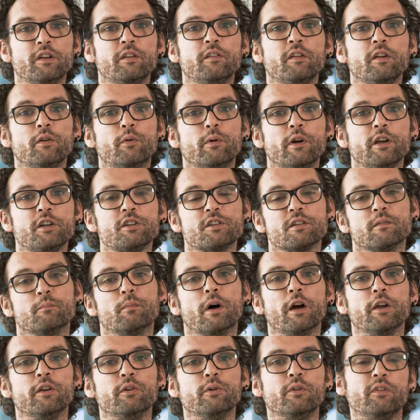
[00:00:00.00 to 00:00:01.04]
integration
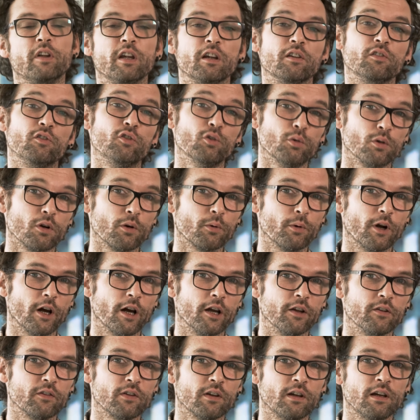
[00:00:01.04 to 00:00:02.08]
by using Dual
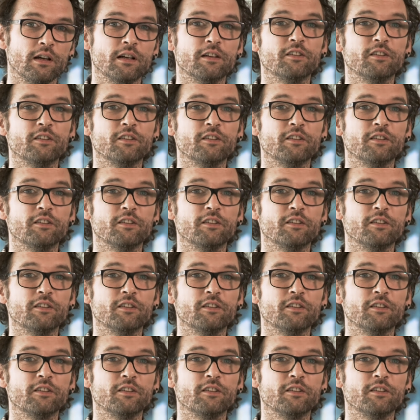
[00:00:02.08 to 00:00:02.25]
Write,